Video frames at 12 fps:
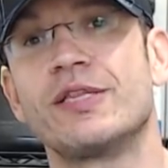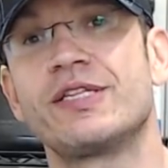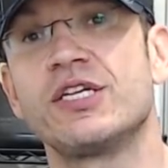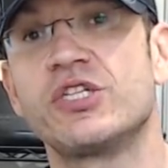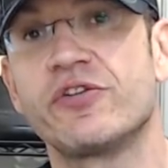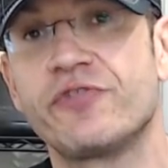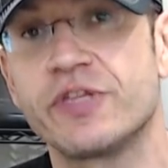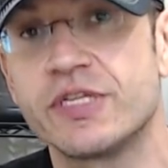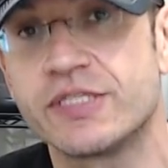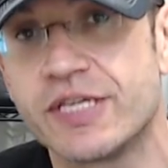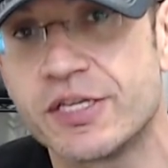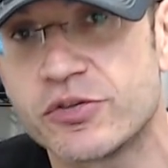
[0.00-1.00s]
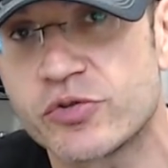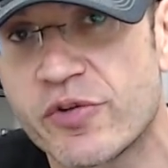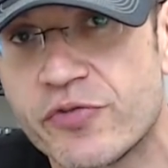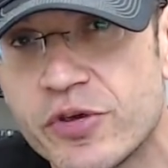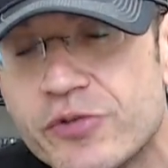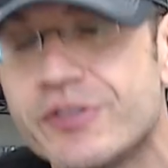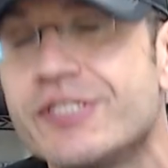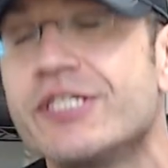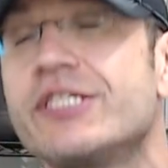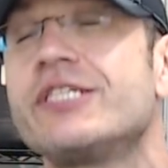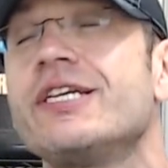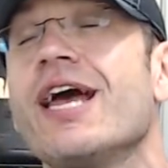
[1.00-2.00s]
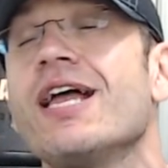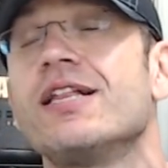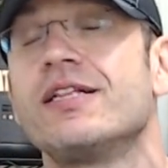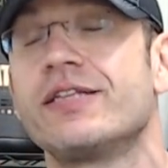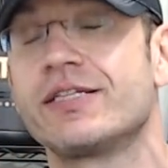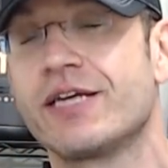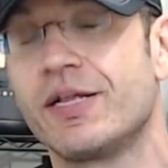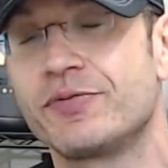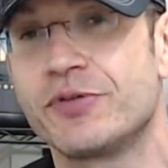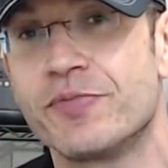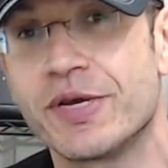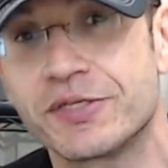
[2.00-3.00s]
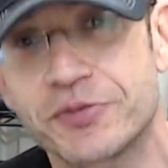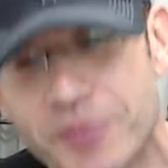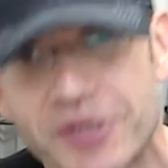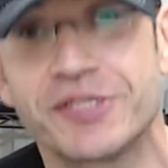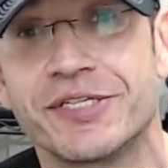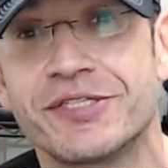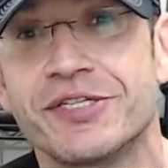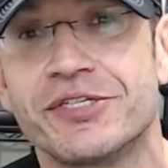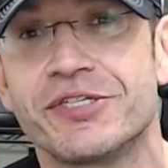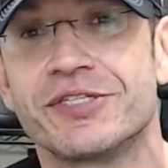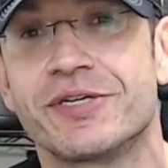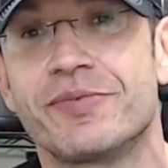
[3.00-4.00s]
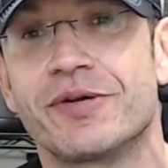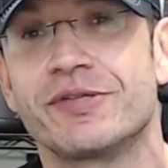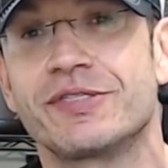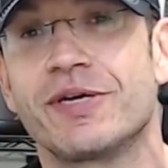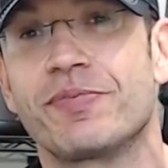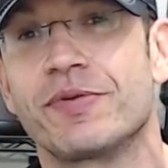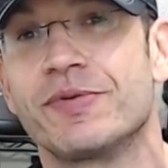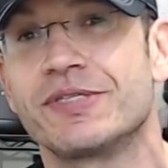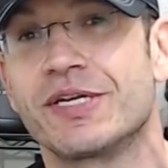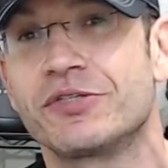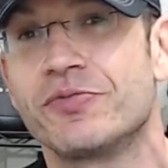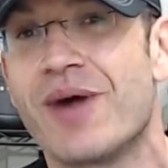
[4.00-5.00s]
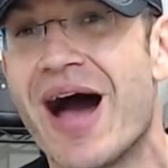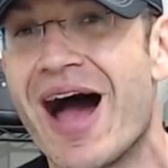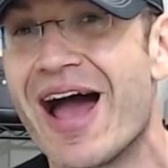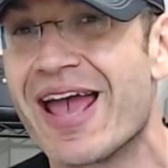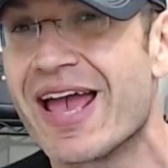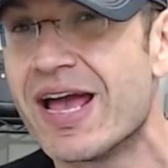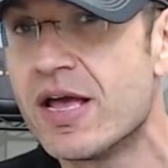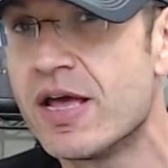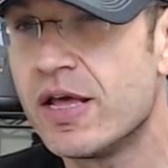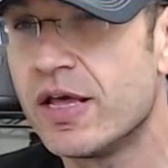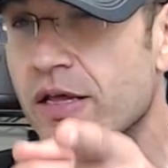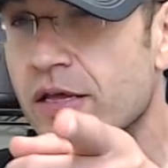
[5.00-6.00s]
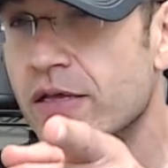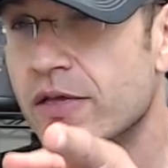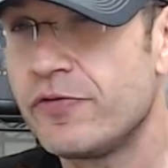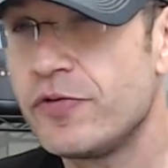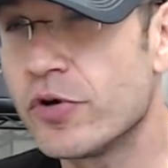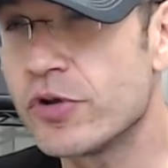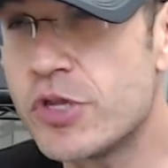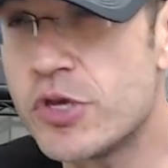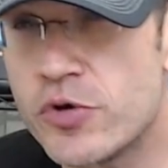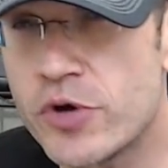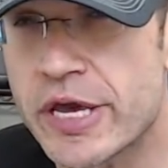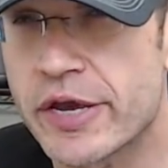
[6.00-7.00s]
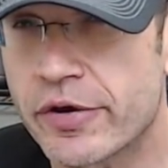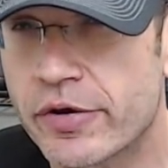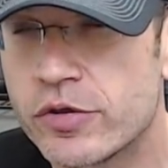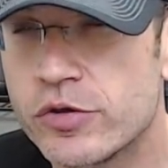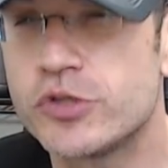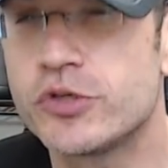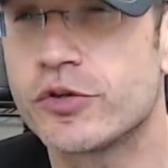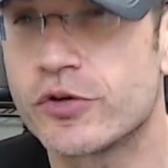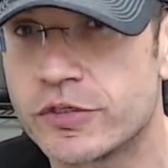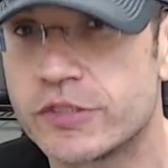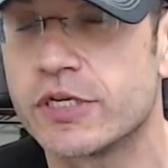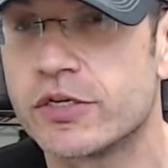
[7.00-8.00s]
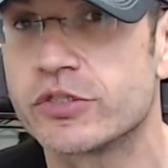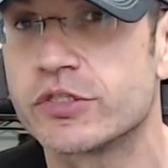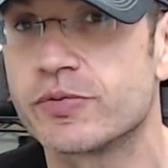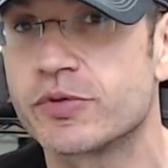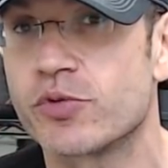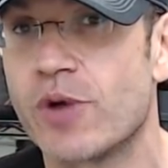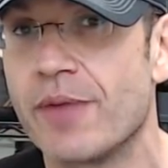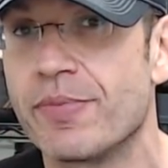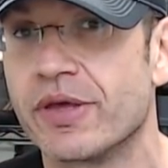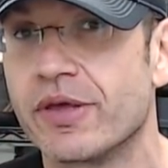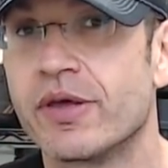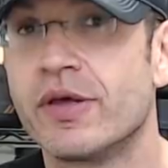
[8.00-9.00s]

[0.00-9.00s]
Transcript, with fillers: TJ Fitness Daily News Reviews, the channel that helps you make smart decisions about the supplements that you buy. If you're new here, you should consider subscribing.